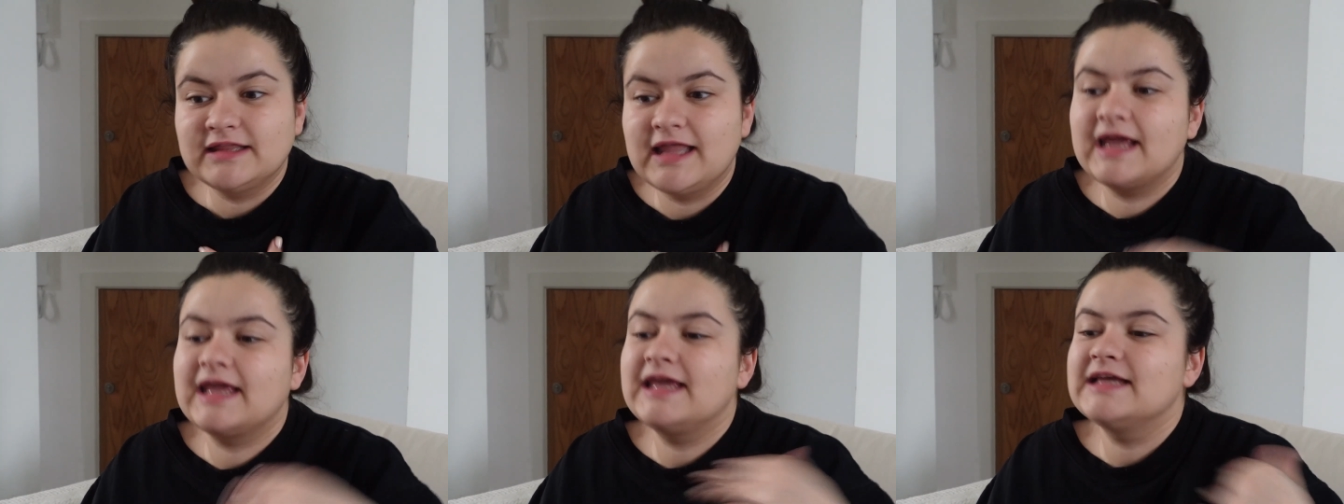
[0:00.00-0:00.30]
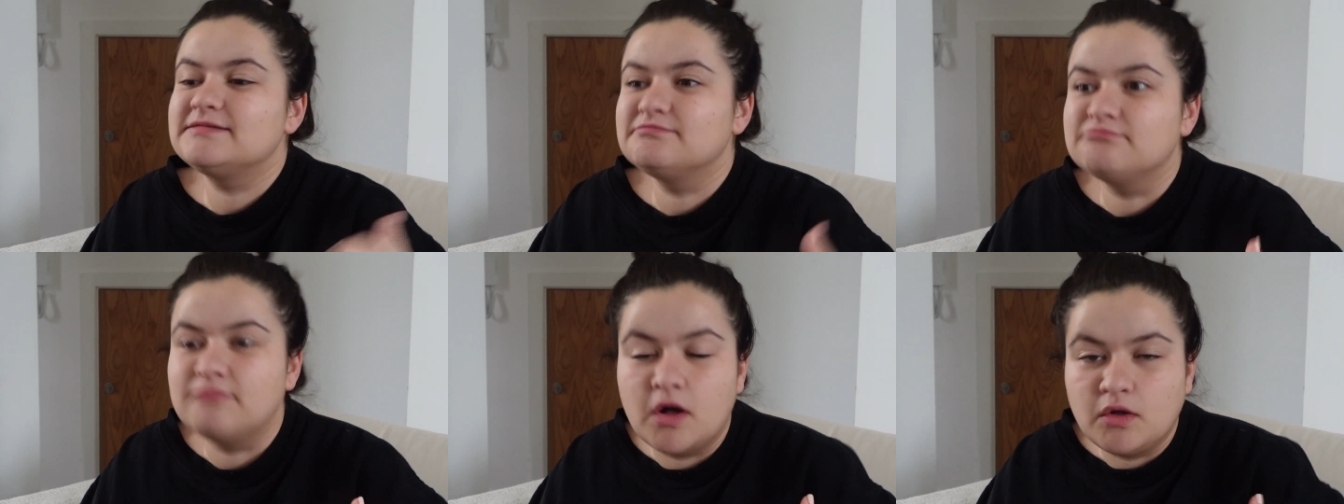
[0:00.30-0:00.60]
Like,
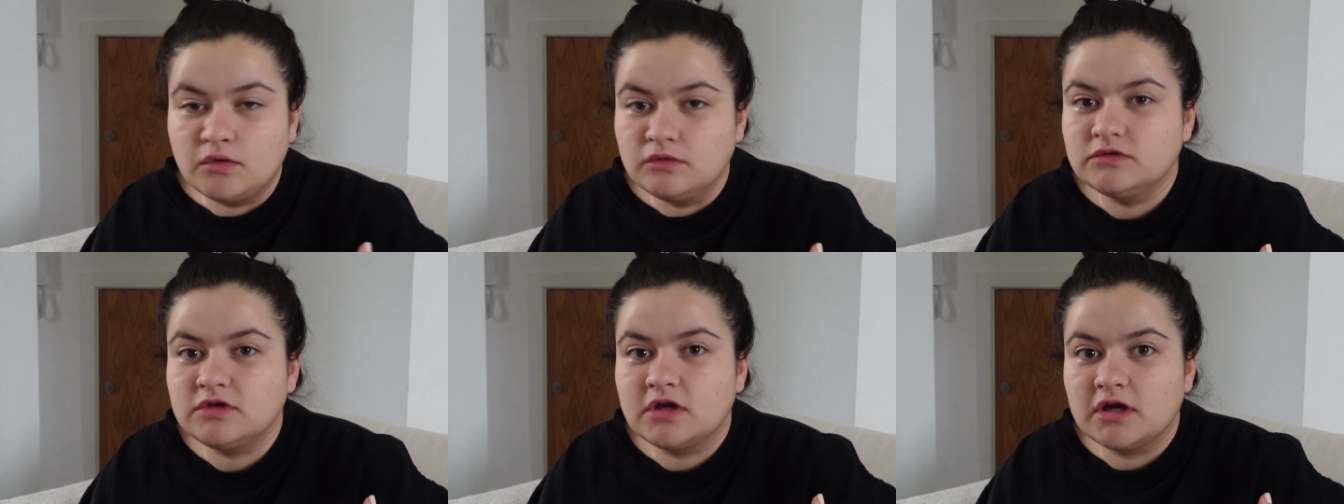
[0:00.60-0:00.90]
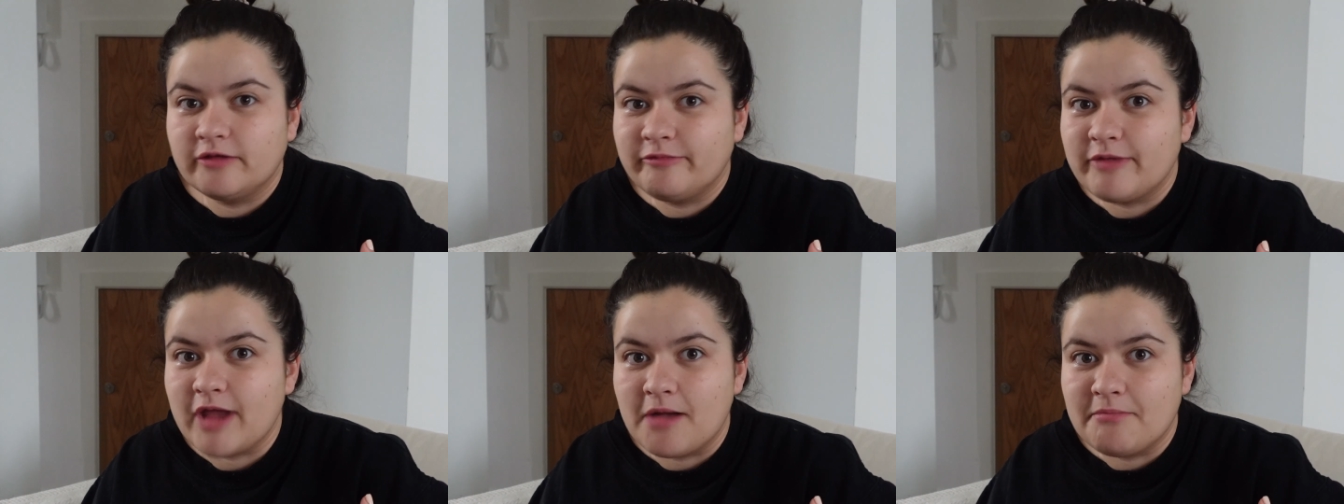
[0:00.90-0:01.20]
is mould going
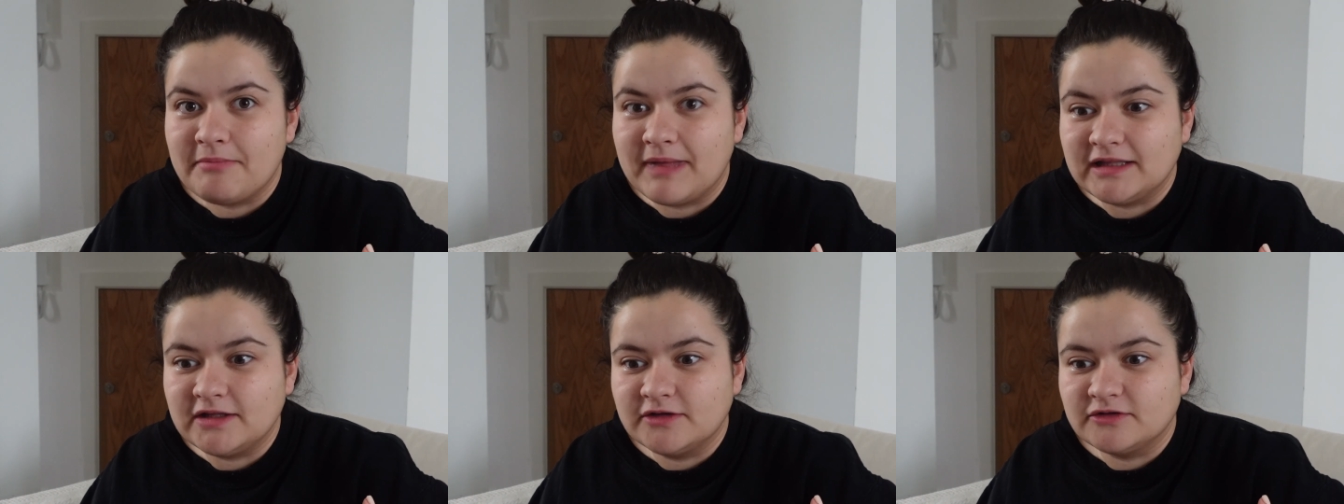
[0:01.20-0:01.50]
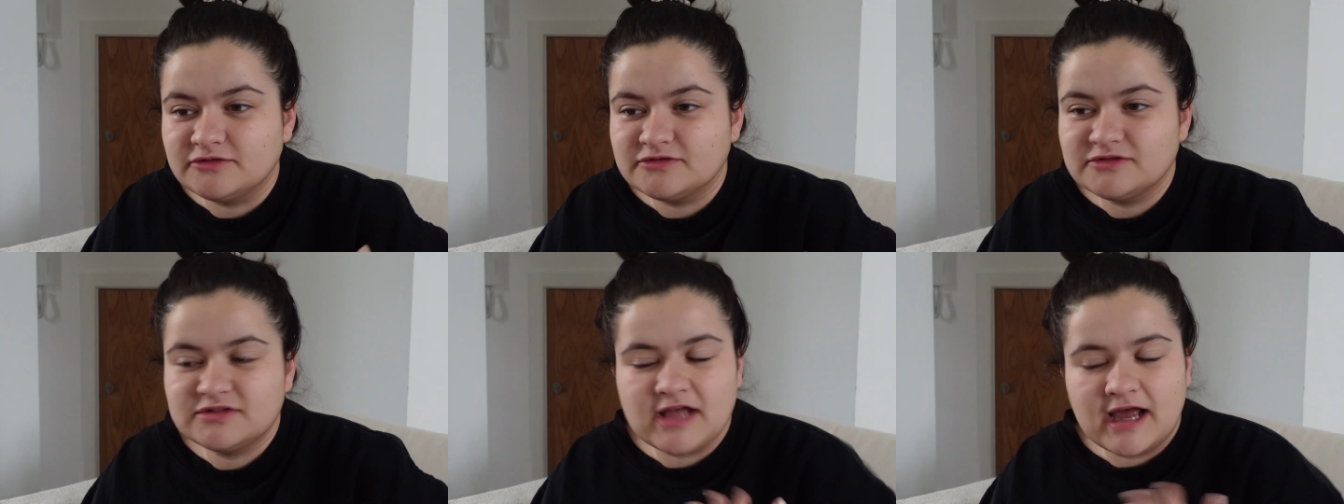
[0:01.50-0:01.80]
to be on my
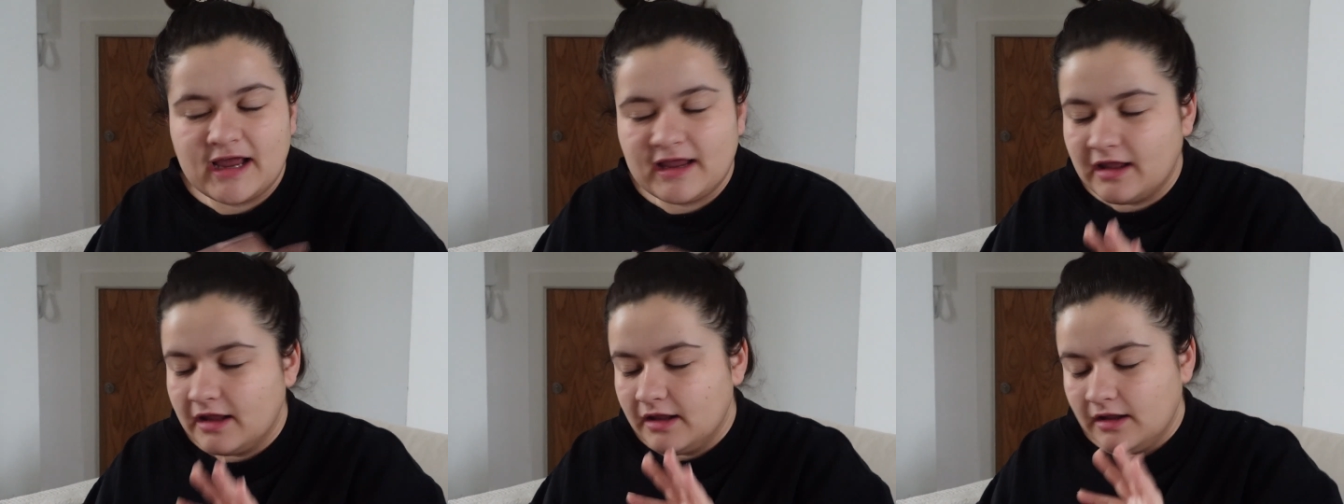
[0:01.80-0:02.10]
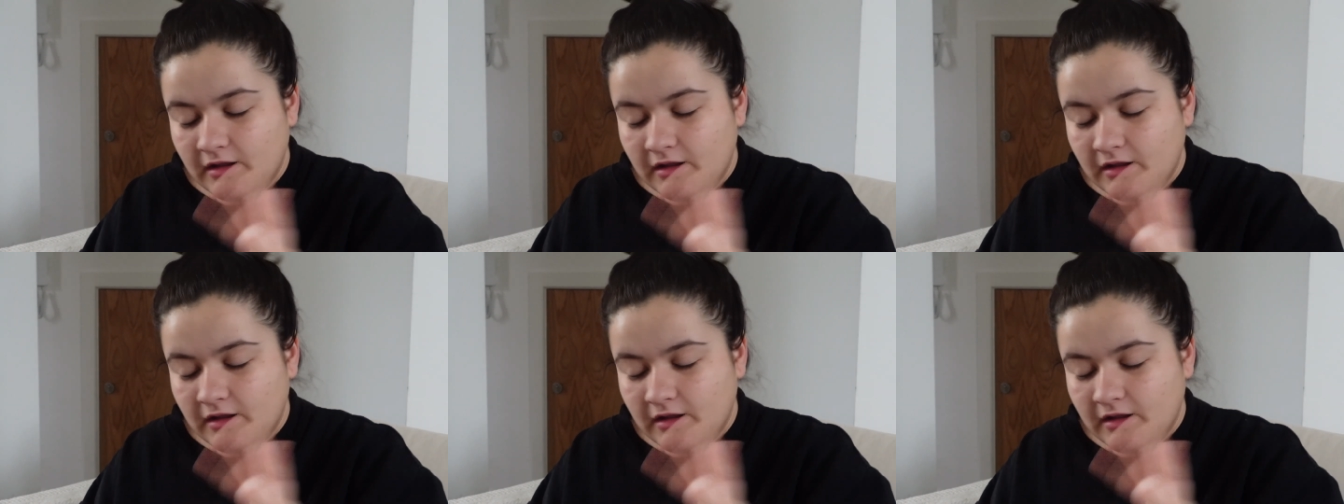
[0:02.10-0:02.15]
lungs? Like,